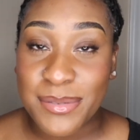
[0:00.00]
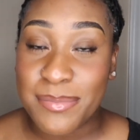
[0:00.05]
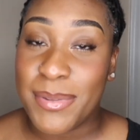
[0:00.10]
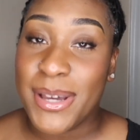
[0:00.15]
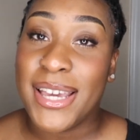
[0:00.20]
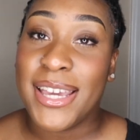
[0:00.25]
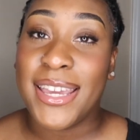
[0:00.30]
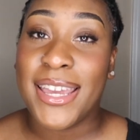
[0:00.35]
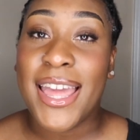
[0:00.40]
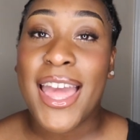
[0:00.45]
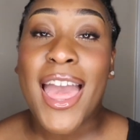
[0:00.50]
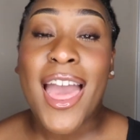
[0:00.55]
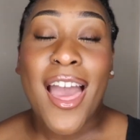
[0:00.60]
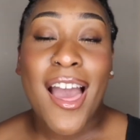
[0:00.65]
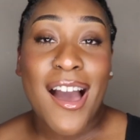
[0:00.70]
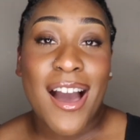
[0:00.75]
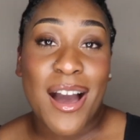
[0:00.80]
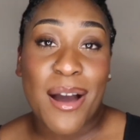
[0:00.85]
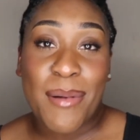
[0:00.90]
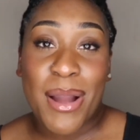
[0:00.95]
But
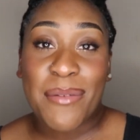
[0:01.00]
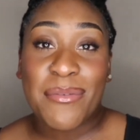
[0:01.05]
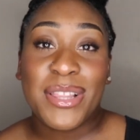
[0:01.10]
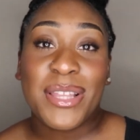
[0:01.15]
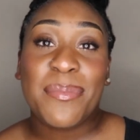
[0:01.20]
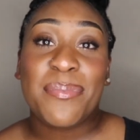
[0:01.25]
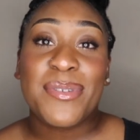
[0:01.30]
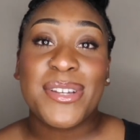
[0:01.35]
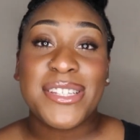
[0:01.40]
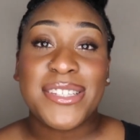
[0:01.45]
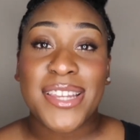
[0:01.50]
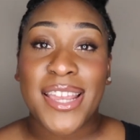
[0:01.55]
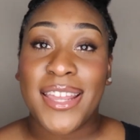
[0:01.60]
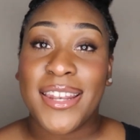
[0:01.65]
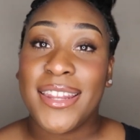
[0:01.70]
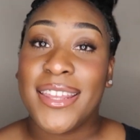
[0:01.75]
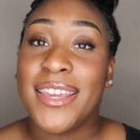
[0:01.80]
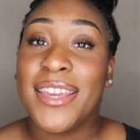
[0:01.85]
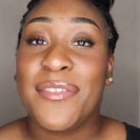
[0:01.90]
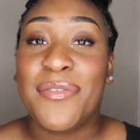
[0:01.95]
um, I really
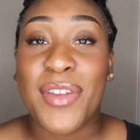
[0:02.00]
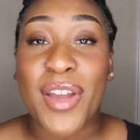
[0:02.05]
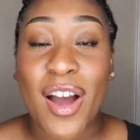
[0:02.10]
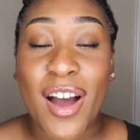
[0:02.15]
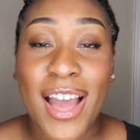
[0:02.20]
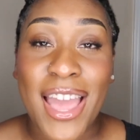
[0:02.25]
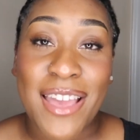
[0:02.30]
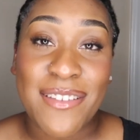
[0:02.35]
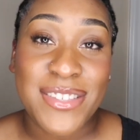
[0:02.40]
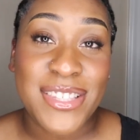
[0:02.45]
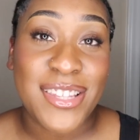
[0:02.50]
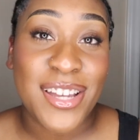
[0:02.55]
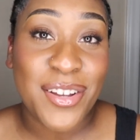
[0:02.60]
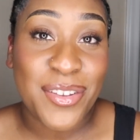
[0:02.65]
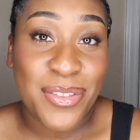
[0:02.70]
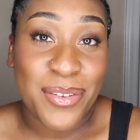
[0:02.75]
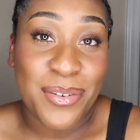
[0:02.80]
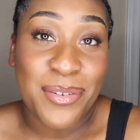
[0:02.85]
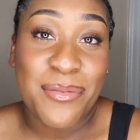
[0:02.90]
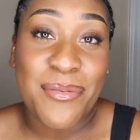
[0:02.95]
appreciate it if y'all have
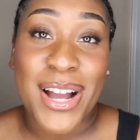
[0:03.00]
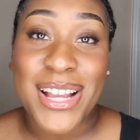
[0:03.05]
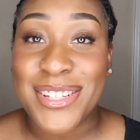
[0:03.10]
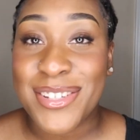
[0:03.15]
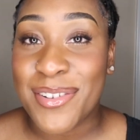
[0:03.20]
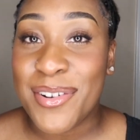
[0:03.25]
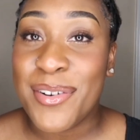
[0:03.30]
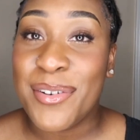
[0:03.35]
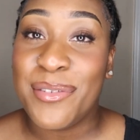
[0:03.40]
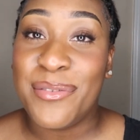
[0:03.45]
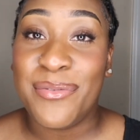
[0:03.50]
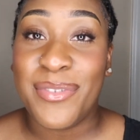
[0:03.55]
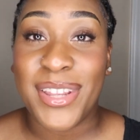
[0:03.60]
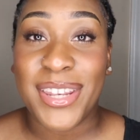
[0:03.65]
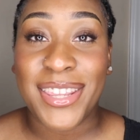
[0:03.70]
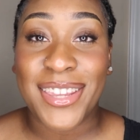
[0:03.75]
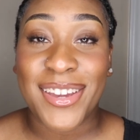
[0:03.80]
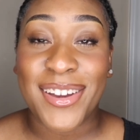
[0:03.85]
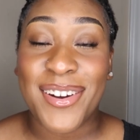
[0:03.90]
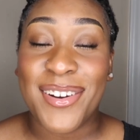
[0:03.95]
stuck through, watched the whole
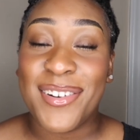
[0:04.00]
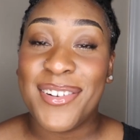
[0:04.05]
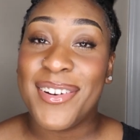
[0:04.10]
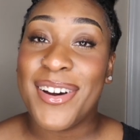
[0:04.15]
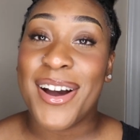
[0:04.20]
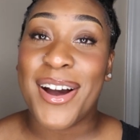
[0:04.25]
video.